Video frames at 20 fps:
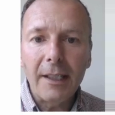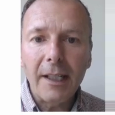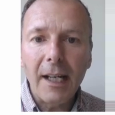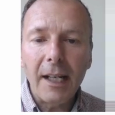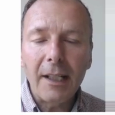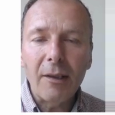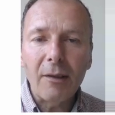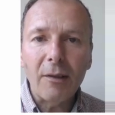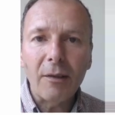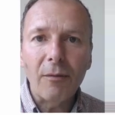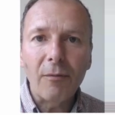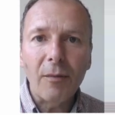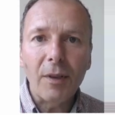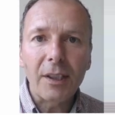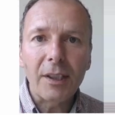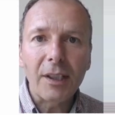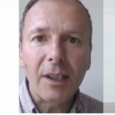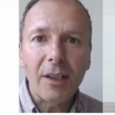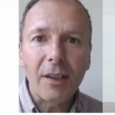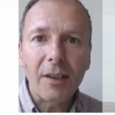and you can
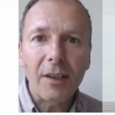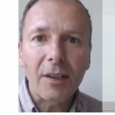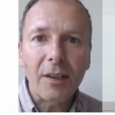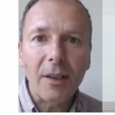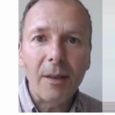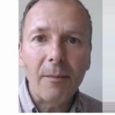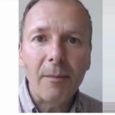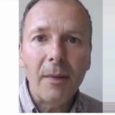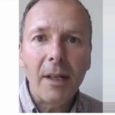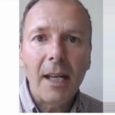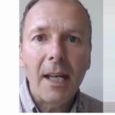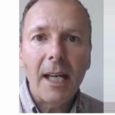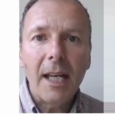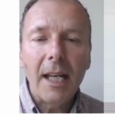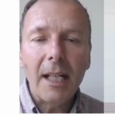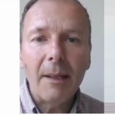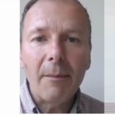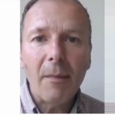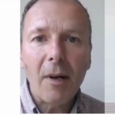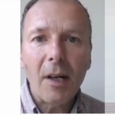research them in a
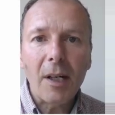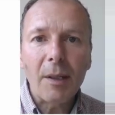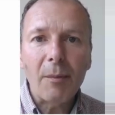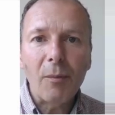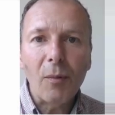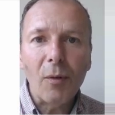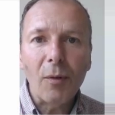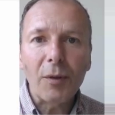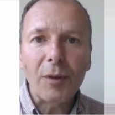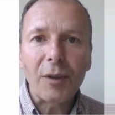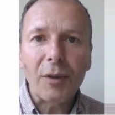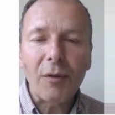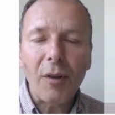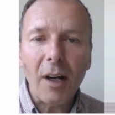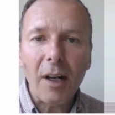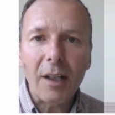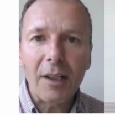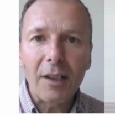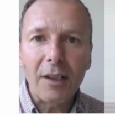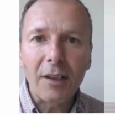much more
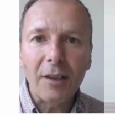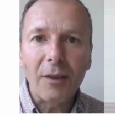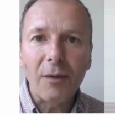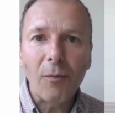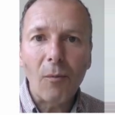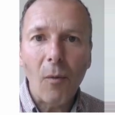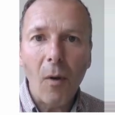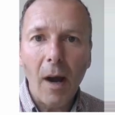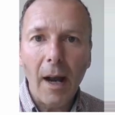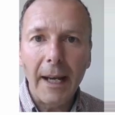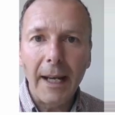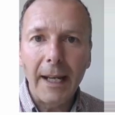structured way.